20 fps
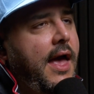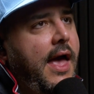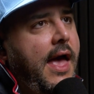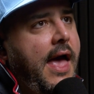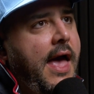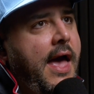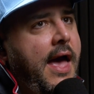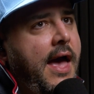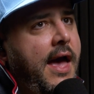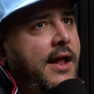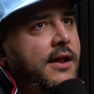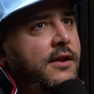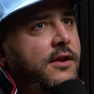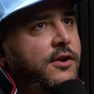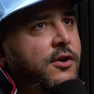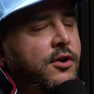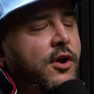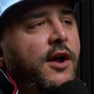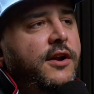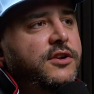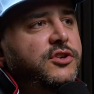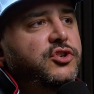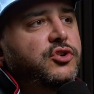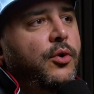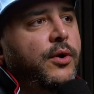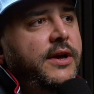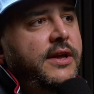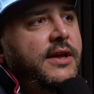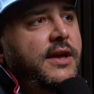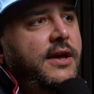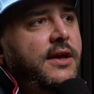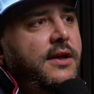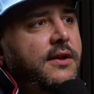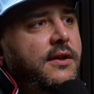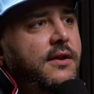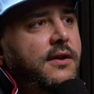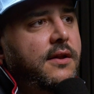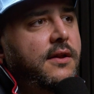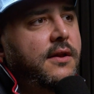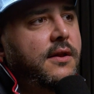and you're not enjoying it,
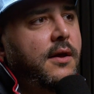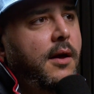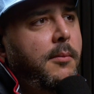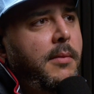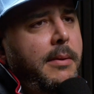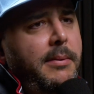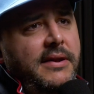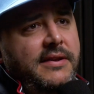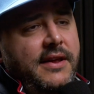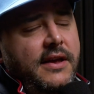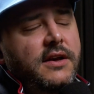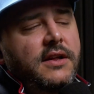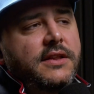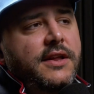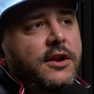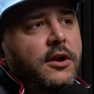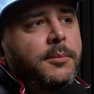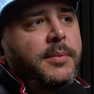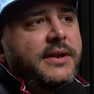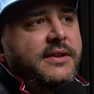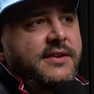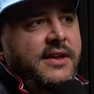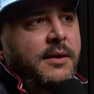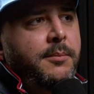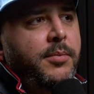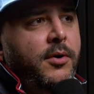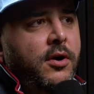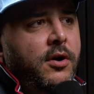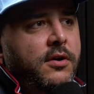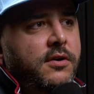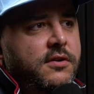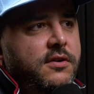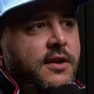maybe dig a little bit deeper.